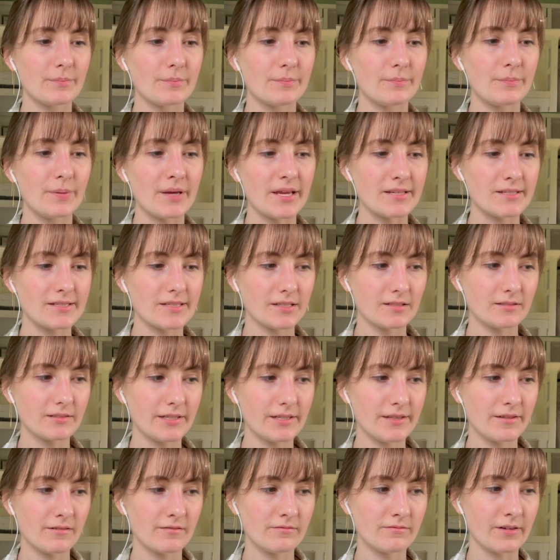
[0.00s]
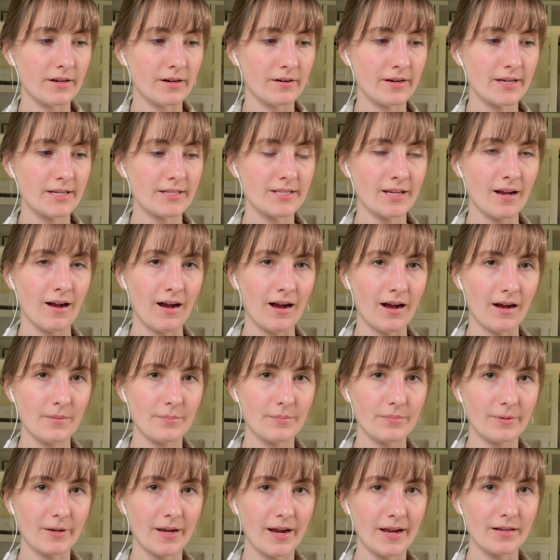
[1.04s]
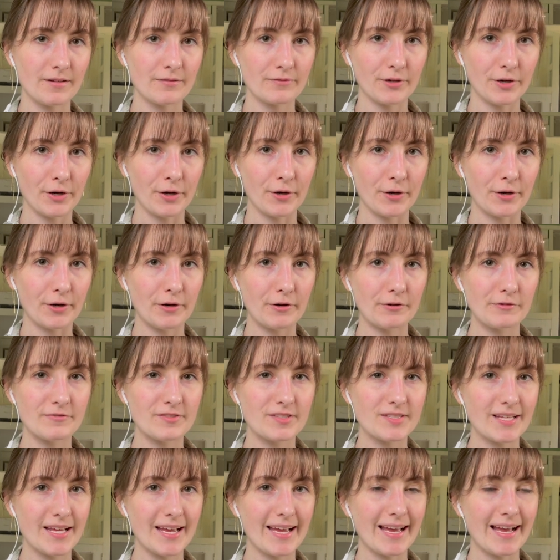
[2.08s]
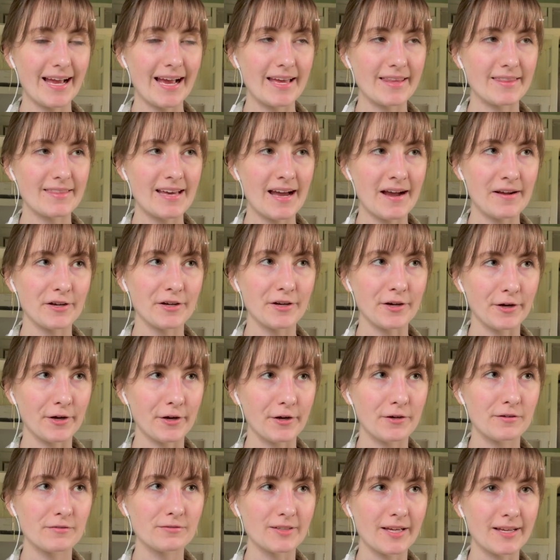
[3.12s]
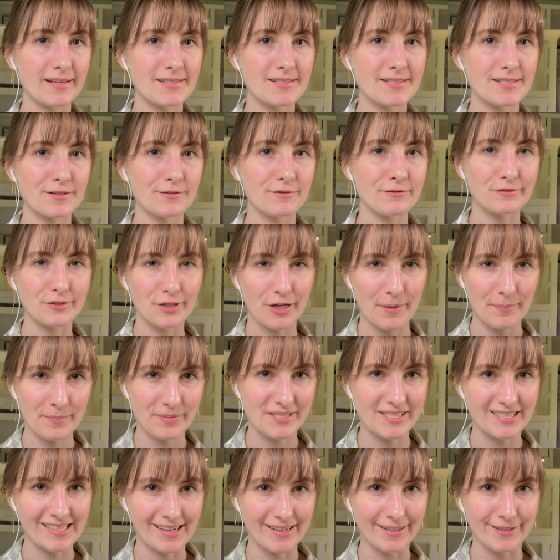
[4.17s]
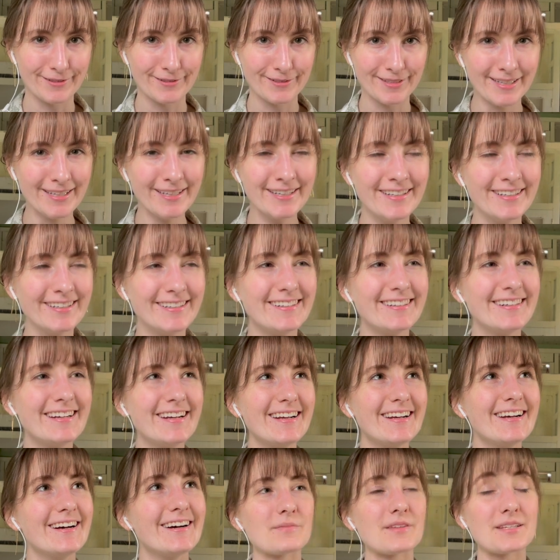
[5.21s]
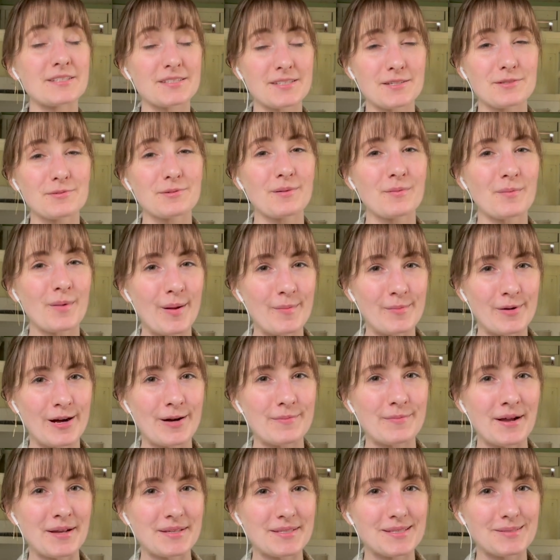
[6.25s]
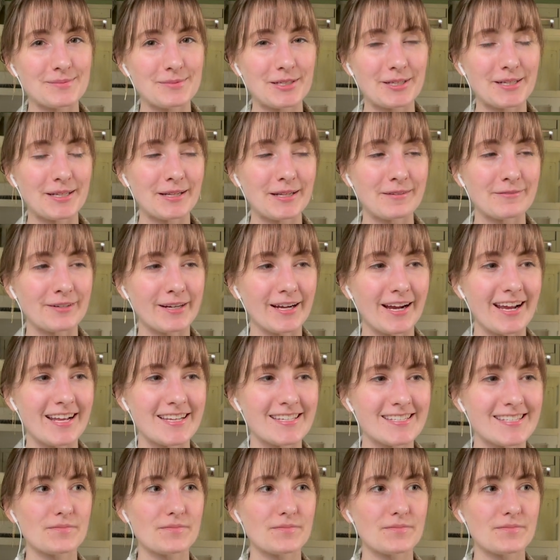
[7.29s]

Basically the very top kind of curves, and that curve likes to flop down. This is where my mom had some good advice